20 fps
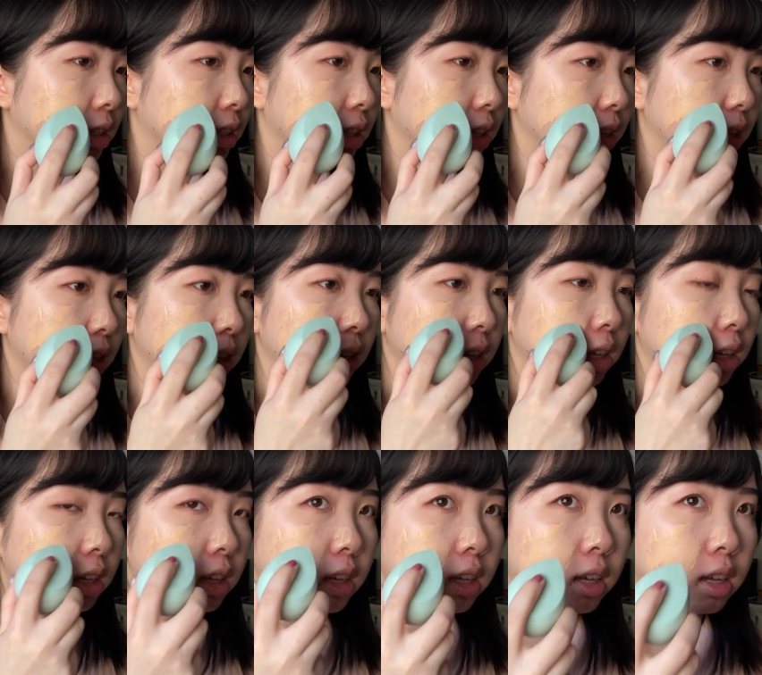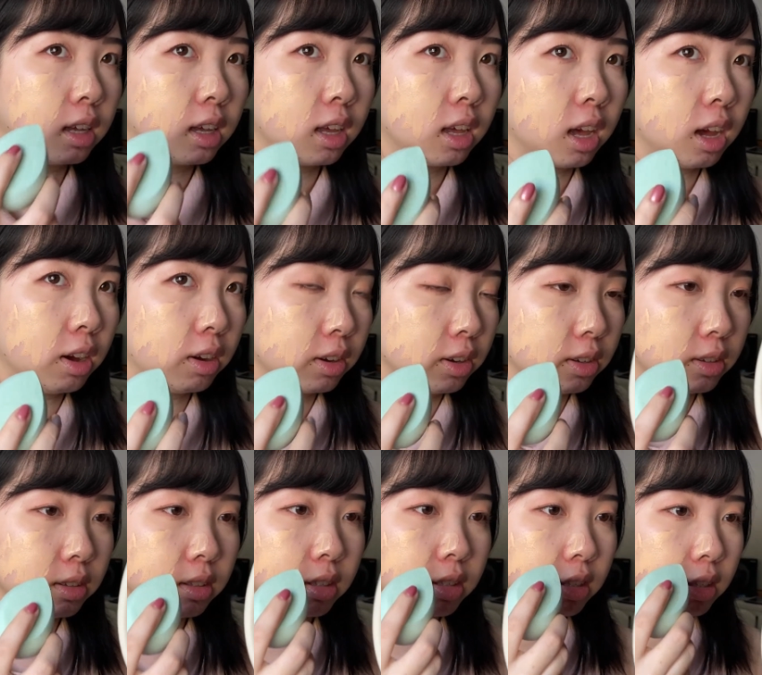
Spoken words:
see how it goes.